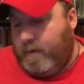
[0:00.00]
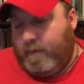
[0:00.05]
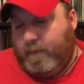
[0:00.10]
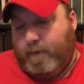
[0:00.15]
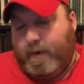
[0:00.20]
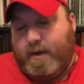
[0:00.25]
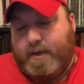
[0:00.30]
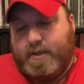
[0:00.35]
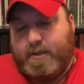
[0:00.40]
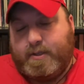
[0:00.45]

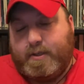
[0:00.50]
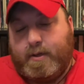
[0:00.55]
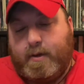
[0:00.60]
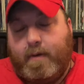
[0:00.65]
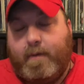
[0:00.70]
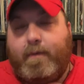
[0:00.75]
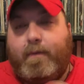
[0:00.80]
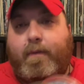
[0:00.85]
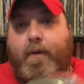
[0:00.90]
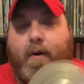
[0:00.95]
Fresh
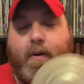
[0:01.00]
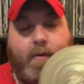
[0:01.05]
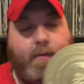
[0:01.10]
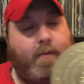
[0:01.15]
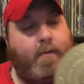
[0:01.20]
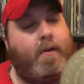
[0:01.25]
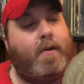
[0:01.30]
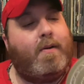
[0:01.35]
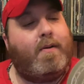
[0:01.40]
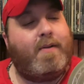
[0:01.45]

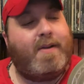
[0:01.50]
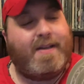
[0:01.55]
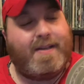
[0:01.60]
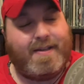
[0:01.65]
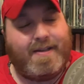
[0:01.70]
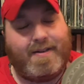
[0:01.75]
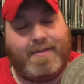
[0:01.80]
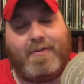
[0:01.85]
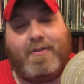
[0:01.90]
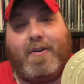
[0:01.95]
fall,
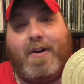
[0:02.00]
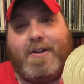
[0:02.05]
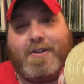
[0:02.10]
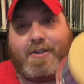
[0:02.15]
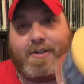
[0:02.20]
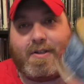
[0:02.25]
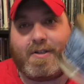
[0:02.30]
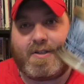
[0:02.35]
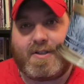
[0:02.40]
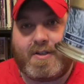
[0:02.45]

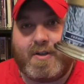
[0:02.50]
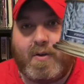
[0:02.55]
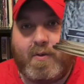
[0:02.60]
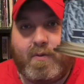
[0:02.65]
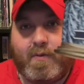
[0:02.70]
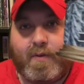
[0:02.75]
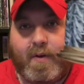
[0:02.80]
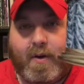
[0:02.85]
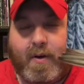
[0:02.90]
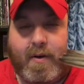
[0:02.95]
fresh
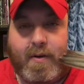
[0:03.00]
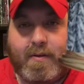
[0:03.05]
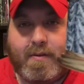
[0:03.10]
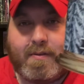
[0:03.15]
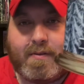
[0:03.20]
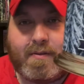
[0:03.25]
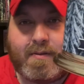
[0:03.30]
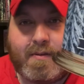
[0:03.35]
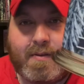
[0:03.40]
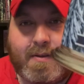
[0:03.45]
snowfall.
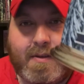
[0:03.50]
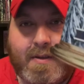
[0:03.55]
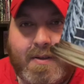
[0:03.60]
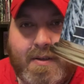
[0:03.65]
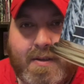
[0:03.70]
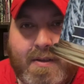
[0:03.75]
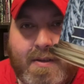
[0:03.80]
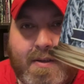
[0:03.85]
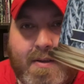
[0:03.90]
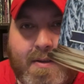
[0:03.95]

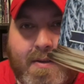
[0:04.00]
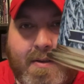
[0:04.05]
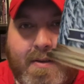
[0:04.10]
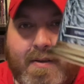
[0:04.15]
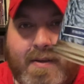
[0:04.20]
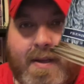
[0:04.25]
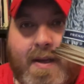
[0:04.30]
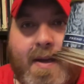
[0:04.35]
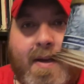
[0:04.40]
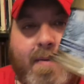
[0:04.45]

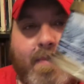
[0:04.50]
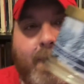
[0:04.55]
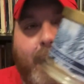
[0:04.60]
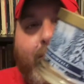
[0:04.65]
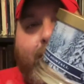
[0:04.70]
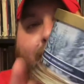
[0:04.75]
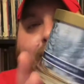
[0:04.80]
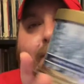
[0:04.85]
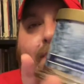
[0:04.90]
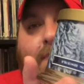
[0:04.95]
Okay,
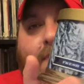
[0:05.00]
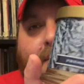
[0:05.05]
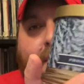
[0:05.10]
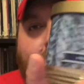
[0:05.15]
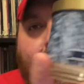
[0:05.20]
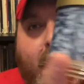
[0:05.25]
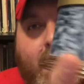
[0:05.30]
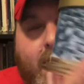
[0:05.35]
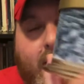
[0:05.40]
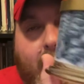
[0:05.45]

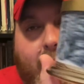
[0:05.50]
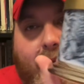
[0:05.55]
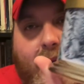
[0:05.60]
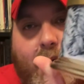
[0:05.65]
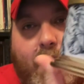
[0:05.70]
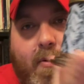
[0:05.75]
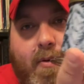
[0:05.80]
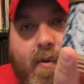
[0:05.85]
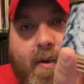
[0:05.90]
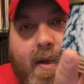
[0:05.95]
there's that
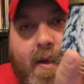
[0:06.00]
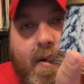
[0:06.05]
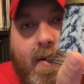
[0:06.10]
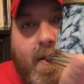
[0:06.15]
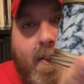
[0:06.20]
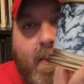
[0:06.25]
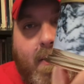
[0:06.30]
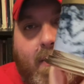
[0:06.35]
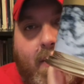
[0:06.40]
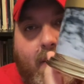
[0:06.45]
label again
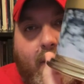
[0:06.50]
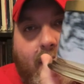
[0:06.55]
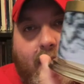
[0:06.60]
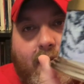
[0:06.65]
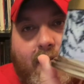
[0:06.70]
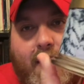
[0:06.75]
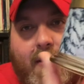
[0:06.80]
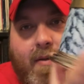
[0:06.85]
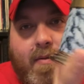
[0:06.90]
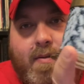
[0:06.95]
here, all the way
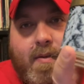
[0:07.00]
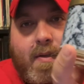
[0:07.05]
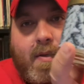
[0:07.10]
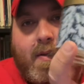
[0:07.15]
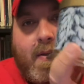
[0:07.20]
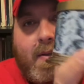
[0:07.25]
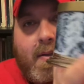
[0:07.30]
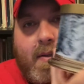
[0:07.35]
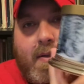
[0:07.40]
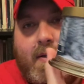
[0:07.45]
around.
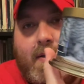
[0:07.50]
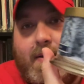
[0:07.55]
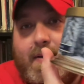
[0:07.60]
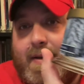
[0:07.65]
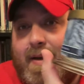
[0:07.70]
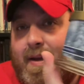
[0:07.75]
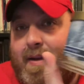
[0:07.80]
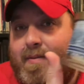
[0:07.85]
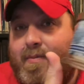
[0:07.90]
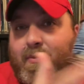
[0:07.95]

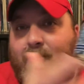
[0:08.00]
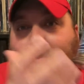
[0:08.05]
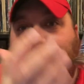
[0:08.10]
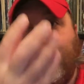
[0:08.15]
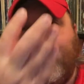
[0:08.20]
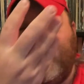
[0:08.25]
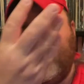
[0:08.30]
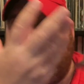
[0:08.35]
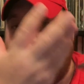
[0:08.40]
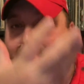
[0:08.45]
Again,
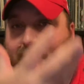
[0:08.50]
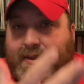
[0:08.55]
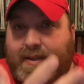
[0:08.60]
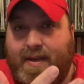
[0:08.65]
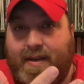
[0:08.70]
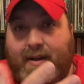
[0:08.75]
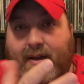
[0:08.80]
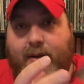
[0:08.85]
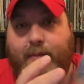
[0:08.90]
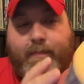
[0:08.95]
once it's
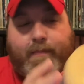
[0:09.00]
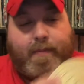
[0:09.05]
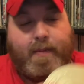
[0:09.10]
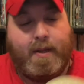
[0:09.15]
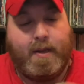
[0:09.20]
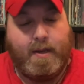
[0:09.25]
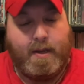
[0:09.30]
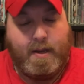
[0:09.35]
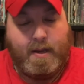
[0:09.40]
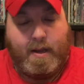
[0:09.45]
lit up.
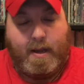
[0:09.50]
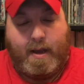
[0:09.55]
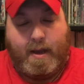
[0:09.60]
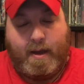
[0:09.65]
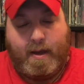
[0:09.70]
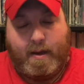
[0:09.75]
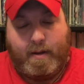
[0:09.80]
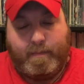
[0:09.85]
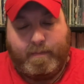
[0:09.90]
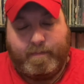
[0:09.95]

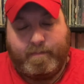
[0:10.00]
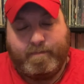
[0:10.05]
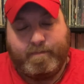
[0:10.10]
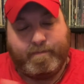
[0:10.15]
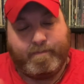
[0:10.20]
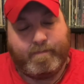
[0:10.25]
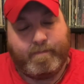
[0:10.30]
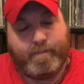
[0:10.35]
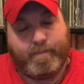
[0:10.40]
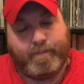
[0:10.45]
Um,
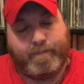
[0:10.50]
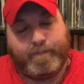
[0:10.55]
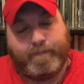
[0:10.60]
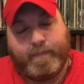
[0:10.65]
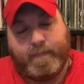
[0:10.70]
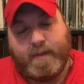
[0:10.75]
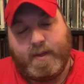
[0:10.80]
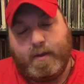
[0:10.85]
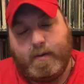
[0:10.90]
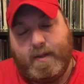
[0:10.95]

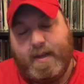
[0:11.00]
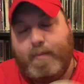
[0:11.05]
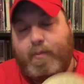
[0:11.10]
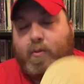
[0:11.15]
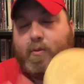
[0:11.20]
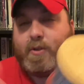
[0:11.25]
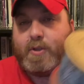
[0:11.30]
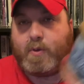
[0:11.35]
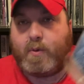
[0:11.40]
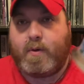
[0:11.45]

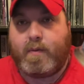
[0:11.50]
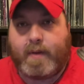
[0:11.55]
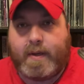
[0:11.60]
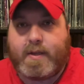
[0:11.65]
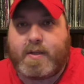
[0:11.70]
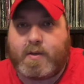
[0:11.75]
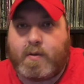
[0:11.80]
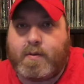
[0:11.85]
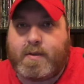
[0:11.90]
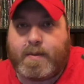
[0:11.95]
label sort of
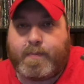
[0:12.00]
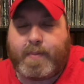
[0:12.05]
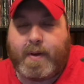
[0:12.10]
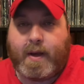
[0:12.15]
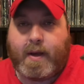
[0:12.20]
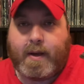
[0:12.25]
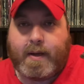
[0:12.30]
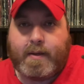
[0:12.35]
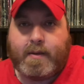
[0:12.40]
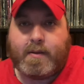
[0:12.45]
like snow tip
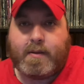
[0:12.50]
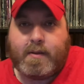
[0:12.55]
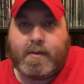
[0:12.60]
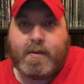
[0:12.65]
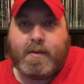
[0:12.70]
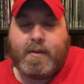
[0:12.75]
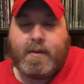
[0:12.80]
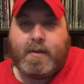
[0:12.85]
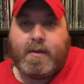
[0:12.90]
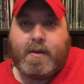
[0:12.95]
pine,
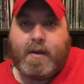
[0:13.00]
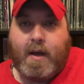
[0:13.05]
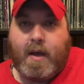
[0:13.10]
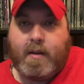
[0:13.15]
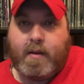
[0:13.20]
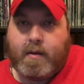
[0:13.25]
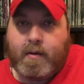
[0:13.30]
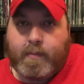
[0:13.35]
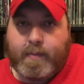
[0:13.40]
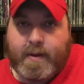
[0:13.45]
a
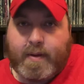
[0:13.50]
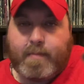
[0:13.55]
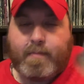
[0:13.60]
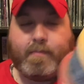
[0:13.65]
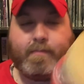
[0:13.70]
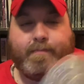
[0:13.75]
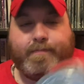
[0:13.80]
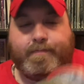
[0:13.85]
little bit.